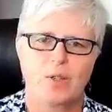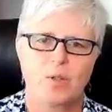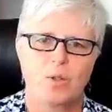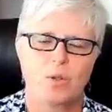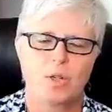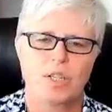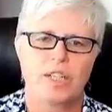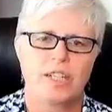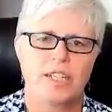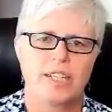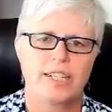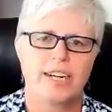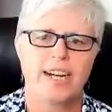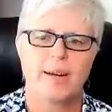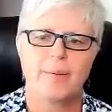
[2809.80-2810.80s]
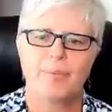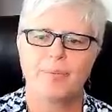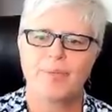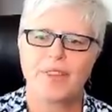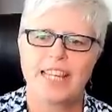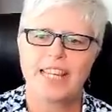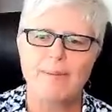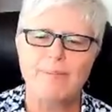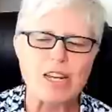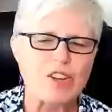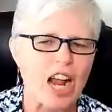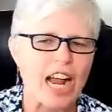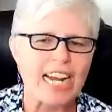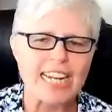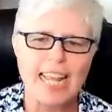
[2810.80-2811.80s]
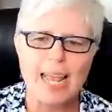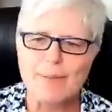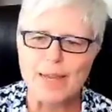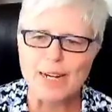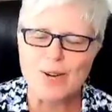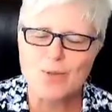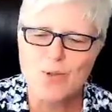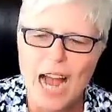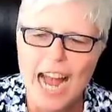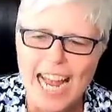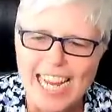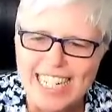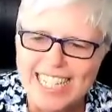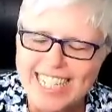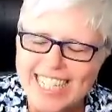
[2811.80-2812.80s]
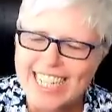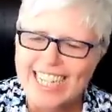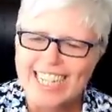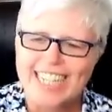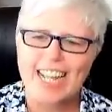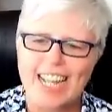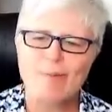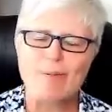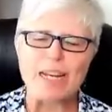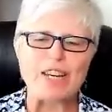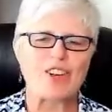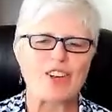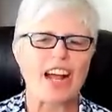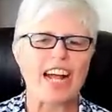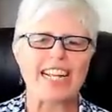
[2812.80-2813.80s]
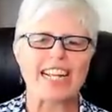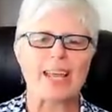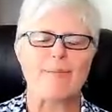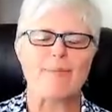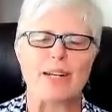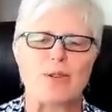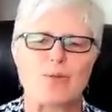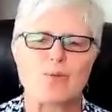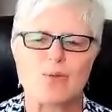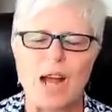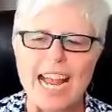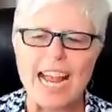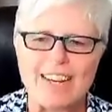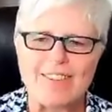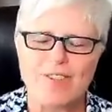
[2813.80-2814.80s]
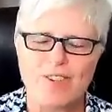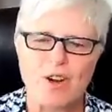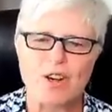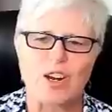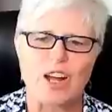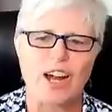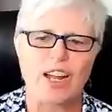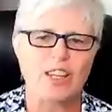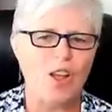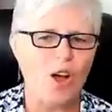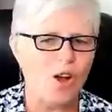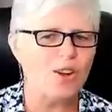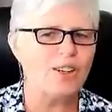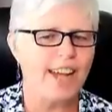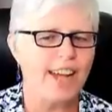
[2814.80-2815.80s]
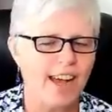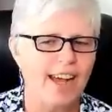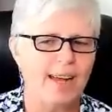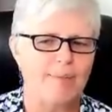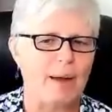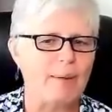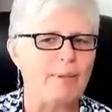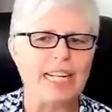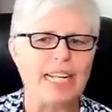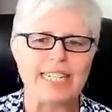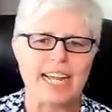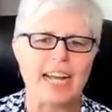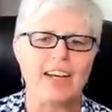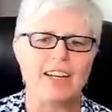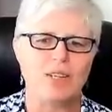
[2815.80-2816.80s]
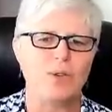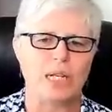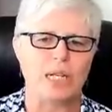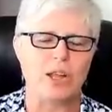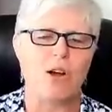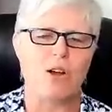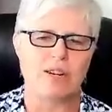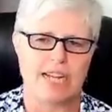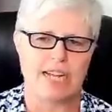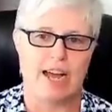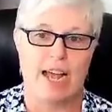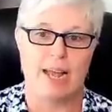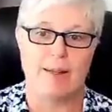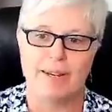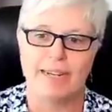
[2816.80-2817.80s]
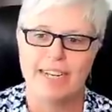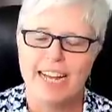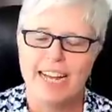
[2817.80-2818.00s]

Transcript: oh lord um, they've been trying to get me to write They've been trying to get me to write for a long time. I'm going to tell you a long time.